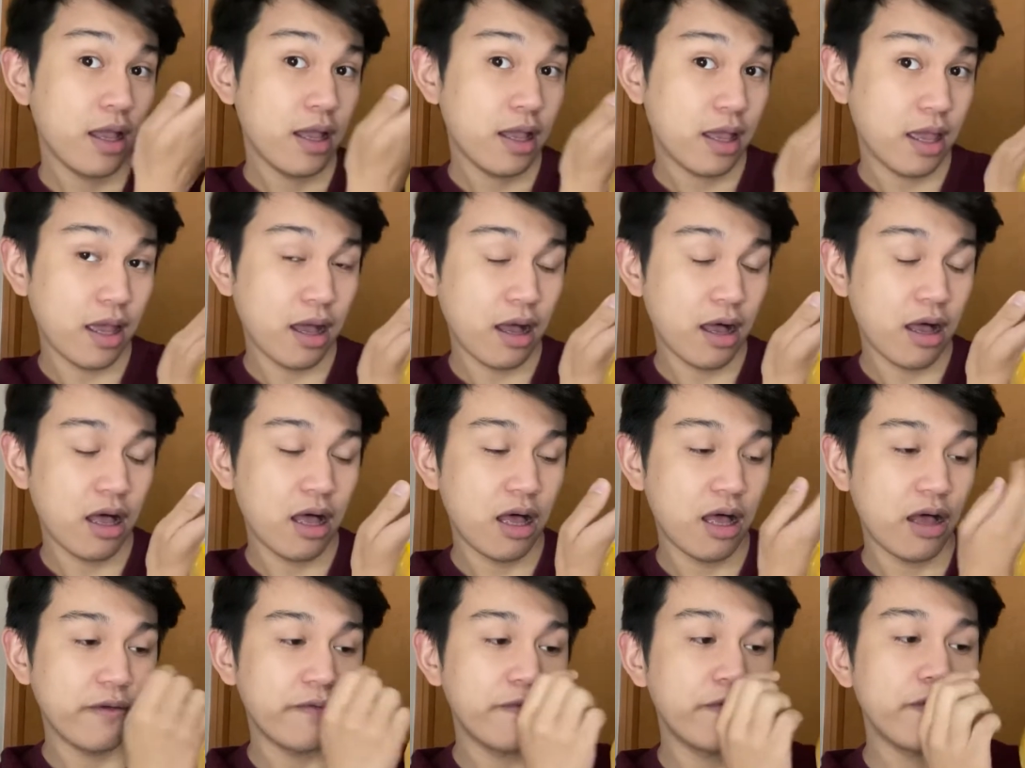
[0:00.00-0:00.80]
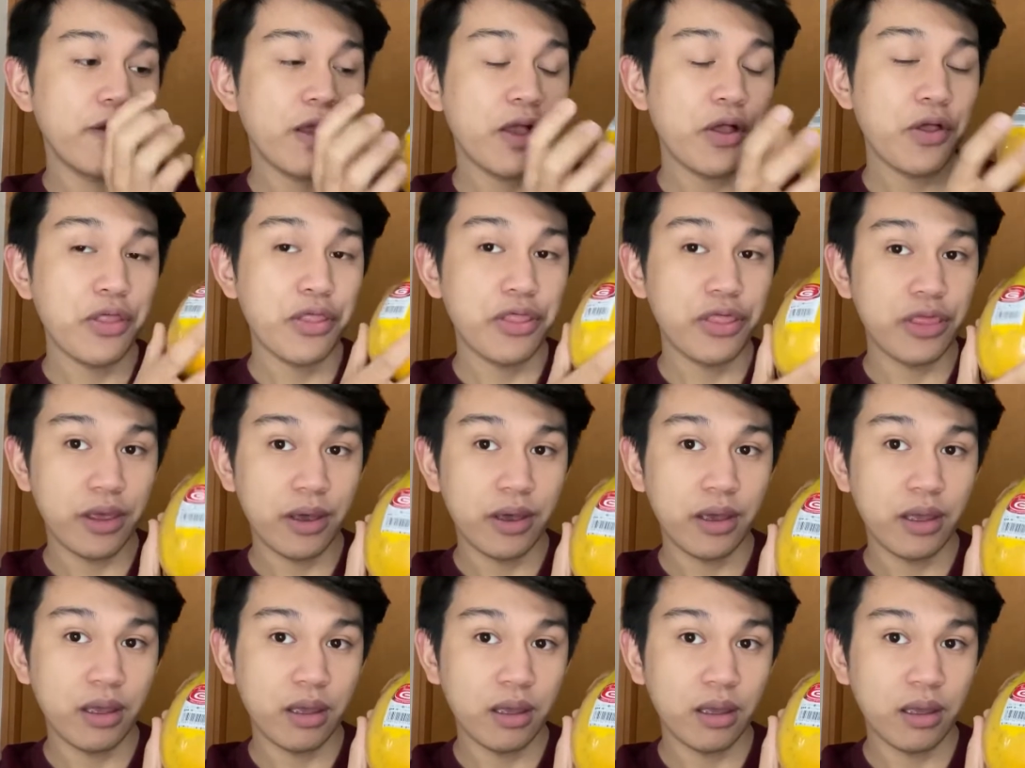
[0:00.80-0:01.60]
of
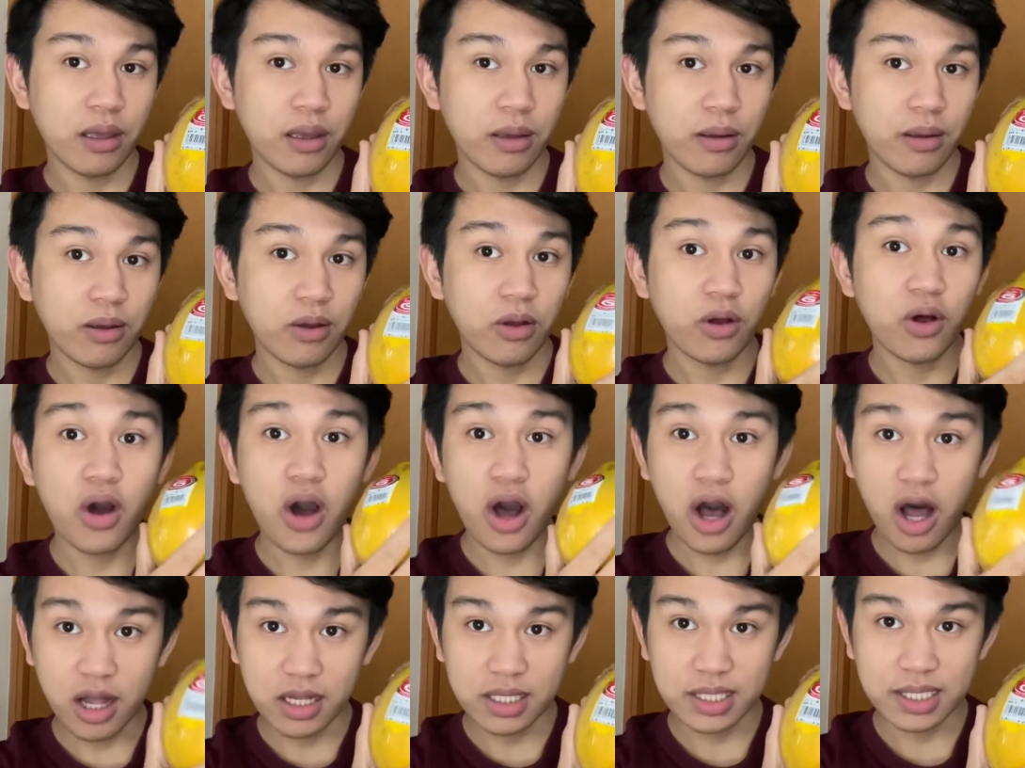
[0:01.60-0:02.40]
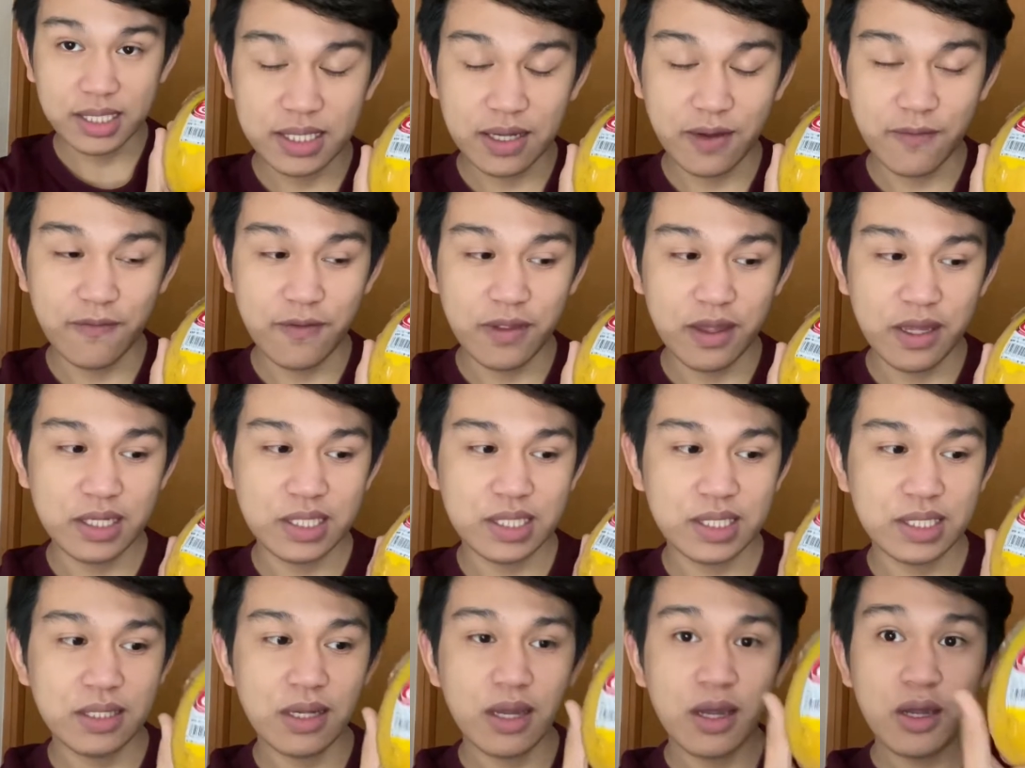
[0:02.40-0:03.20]
the cost this
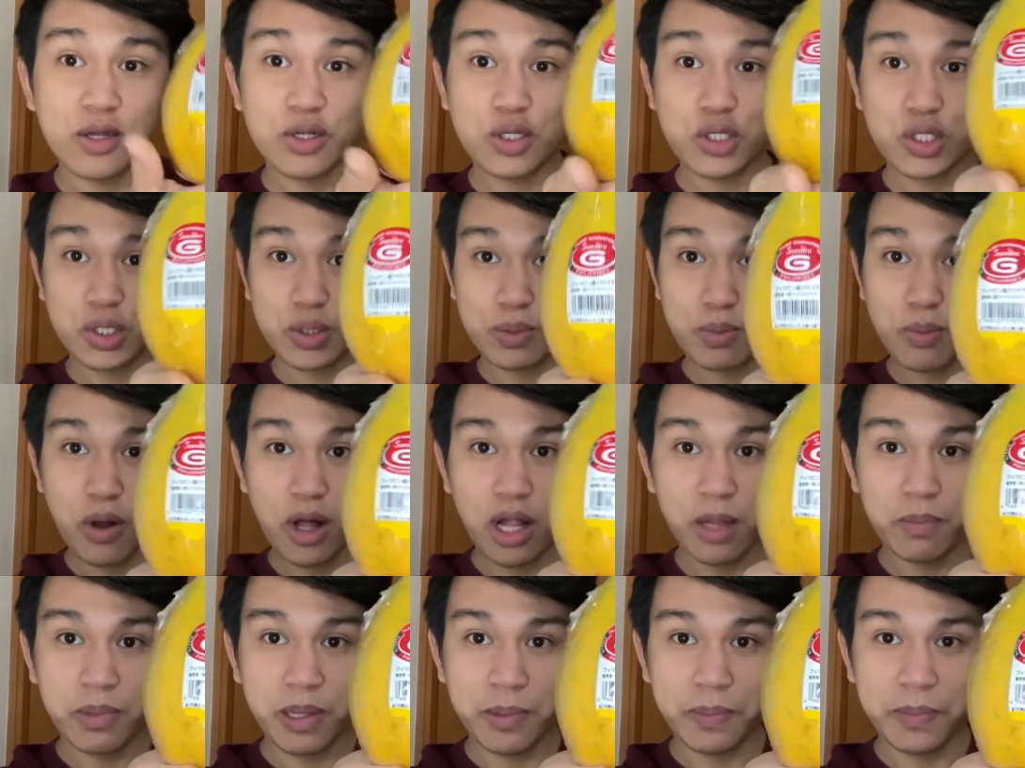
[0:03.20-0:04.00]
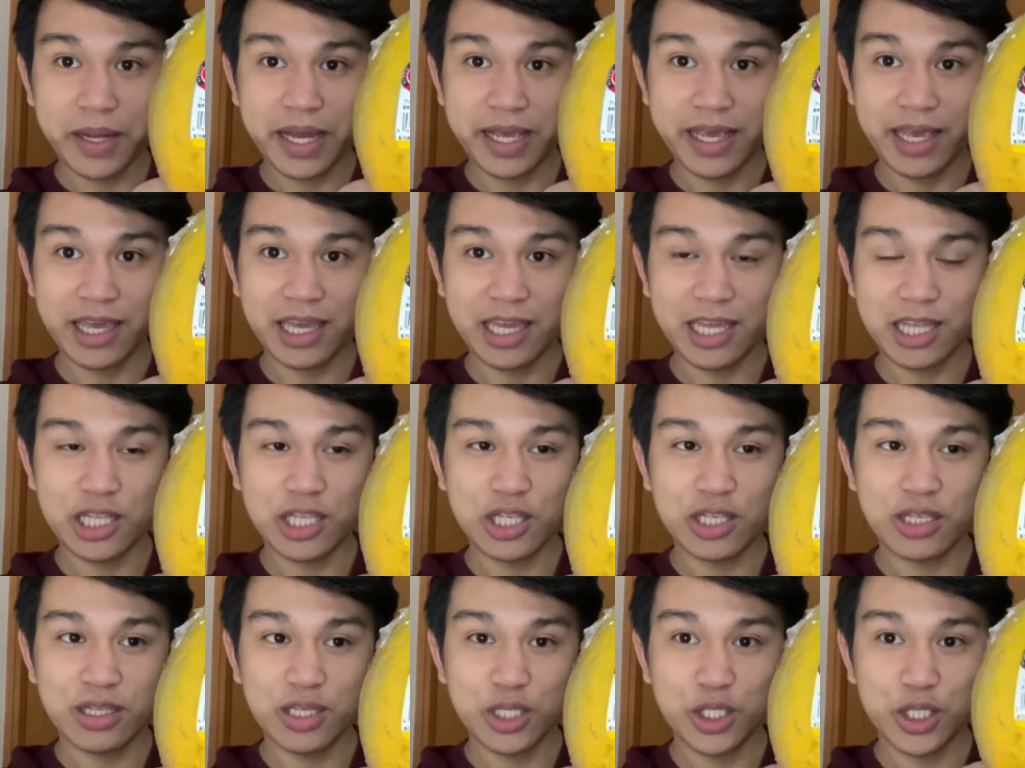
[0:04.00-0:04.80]
small papaya in
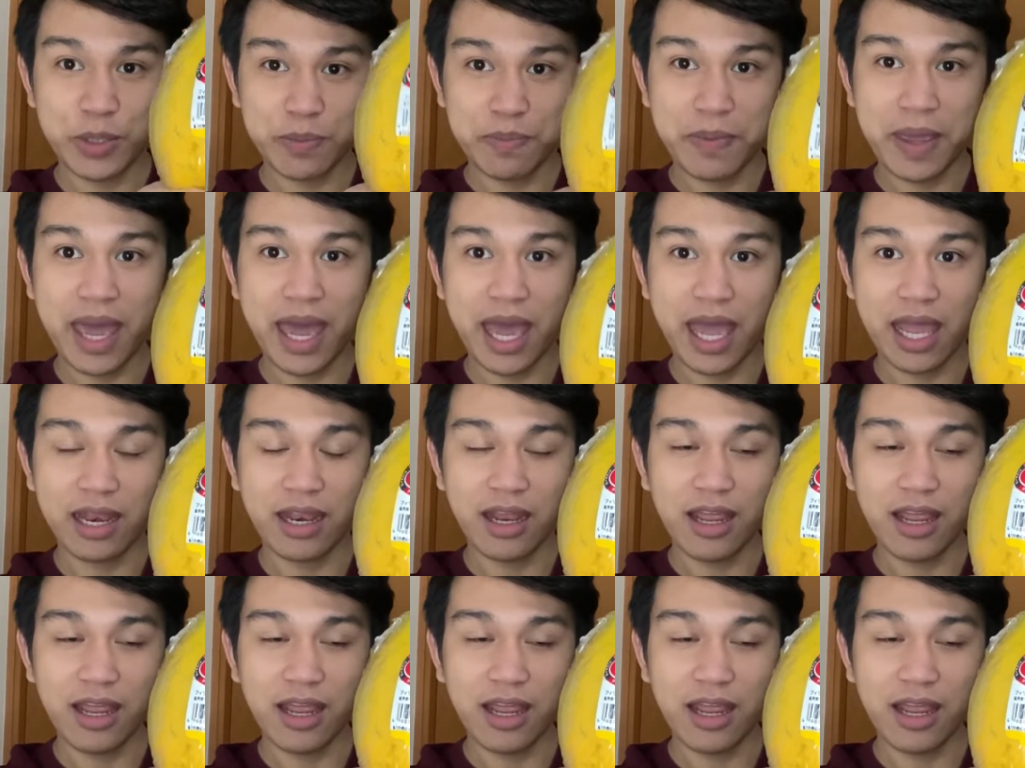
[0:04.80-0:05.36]
Japan.